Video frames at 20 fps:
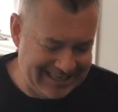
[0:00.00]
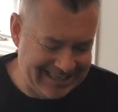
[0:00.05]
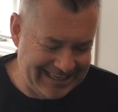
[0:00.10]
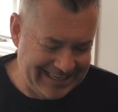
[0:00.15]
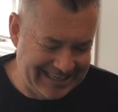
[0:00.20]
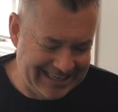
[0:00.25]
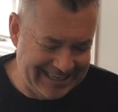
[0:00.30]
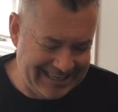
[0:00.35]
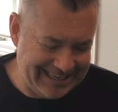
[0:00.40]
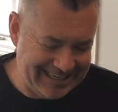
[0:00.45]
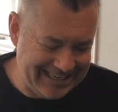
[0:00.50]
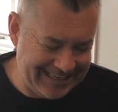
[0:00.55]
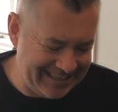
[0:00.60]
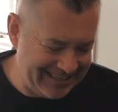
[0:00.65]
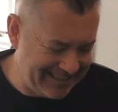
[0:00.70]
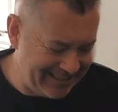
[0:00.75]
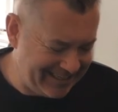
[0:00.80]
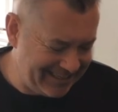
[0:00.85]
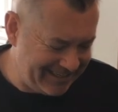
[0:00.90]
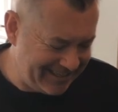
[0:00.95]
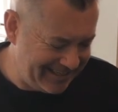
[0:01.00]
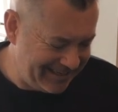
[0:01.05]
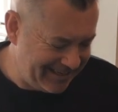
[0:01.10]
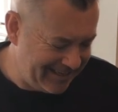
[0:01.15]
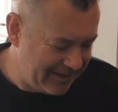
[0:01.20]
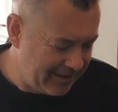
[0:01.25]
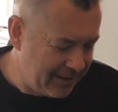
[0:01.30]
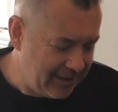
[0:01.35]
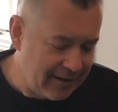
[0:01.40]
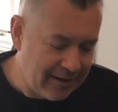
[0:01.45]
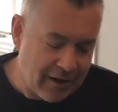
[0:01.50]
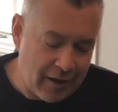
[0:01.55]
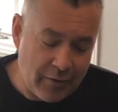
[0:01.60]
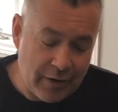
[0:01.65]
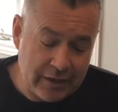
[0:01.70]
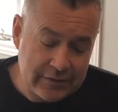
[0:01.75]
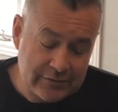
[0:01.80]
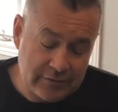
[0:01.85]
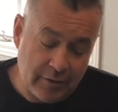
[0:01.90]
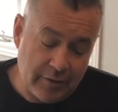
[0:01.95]
Hello, everyone. All
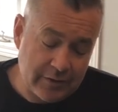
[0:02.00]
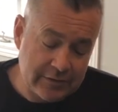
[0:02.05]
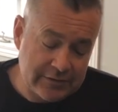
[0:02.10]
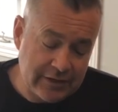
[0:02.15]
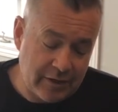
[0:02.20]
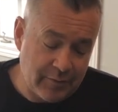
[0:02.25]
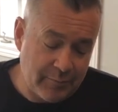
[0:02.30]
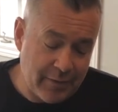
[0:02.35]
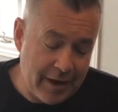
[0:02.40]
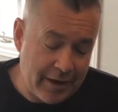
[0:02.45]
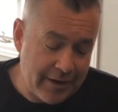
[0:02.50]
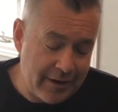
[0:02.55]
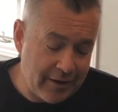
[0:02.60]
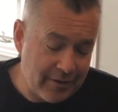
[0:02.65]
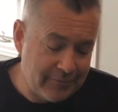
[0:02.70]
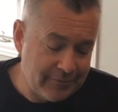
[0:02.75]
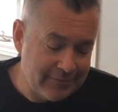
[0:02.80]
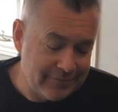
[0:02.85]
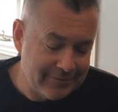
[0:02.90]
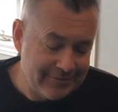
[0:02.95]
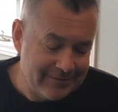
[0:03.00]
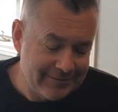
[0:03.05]
right, so I'm going to say goodbye now.